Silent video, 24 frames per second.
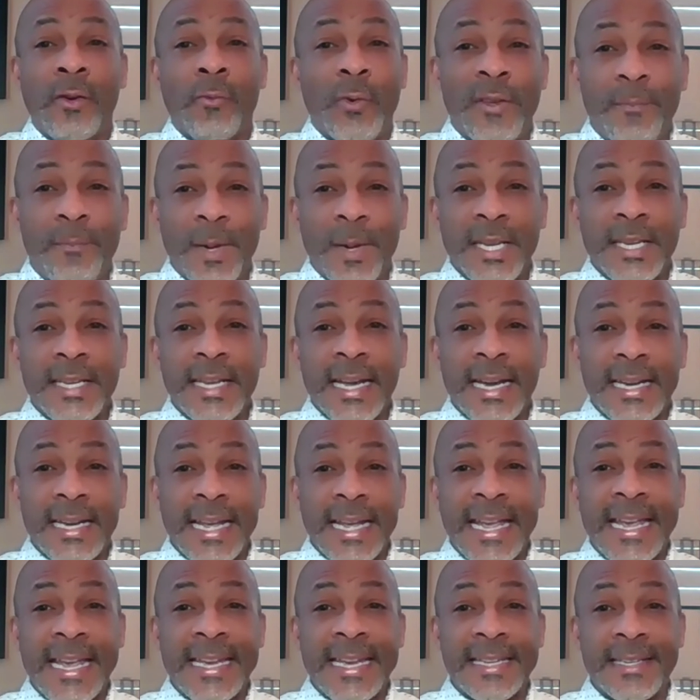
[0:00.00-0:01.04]
We've been kind of
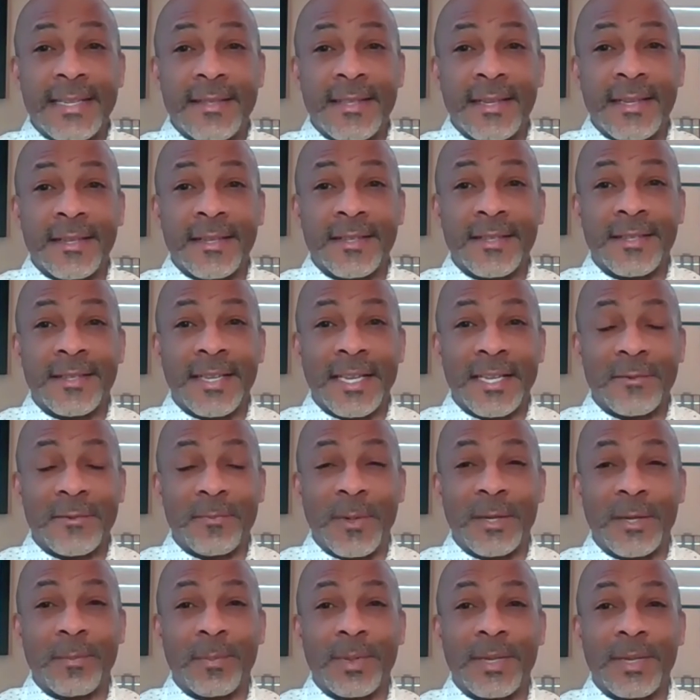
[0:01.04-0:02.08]
handed this, it's
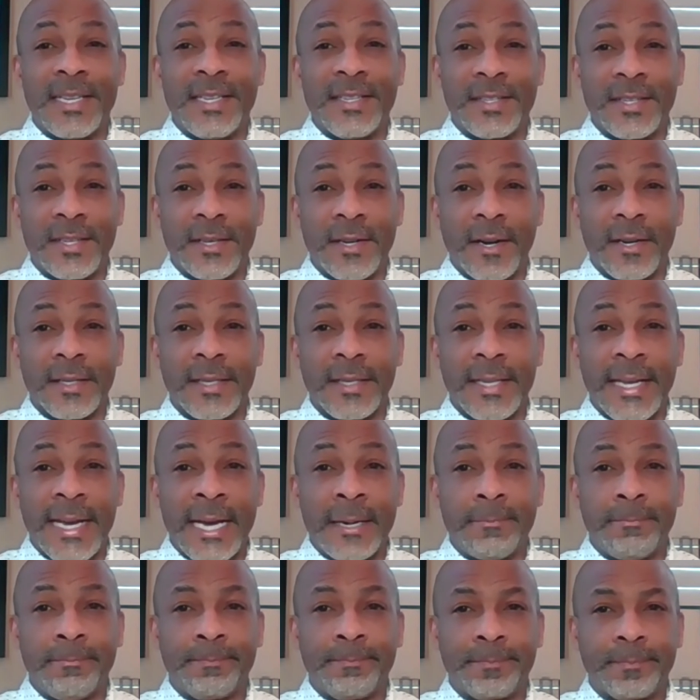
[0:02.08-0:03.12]
been placed in our
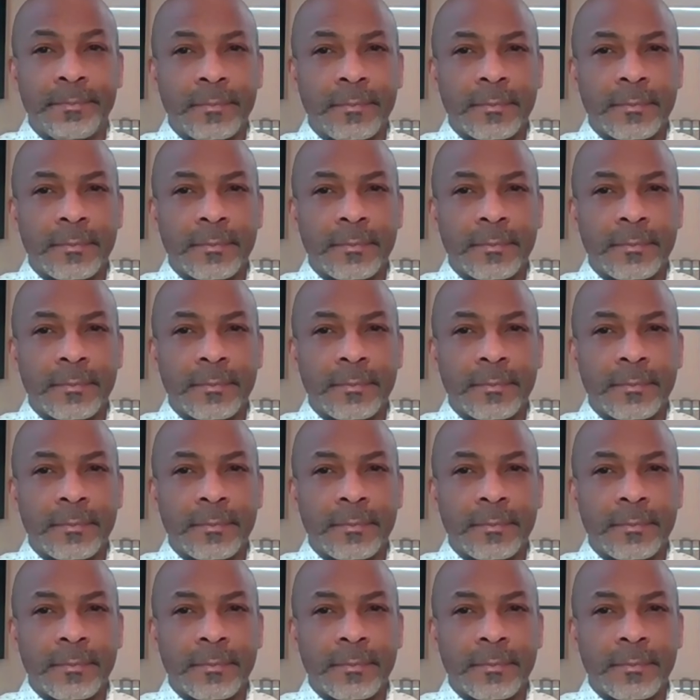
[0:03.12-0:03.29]
lap.